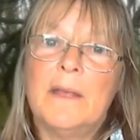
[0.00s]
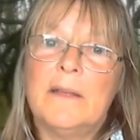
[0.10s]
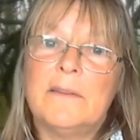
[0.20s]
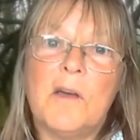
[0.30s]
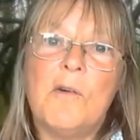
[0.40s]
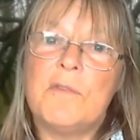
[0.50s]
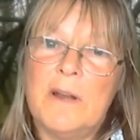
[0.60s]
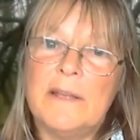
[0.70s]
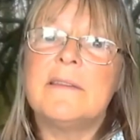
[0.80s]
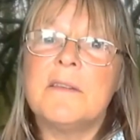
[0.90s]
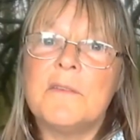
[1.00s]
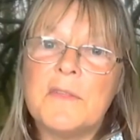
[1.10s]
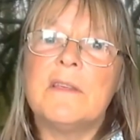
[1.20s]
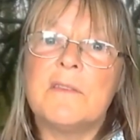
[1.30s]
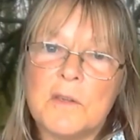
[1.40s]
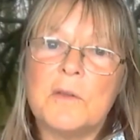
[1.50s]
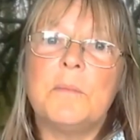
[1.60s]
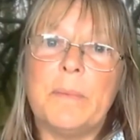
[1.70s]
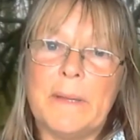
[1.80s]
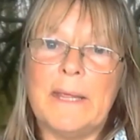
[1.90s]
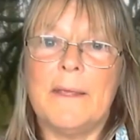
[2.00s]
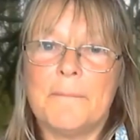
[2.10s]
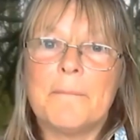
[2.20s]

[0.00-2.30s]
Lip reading: There's a whole variety of things it could be.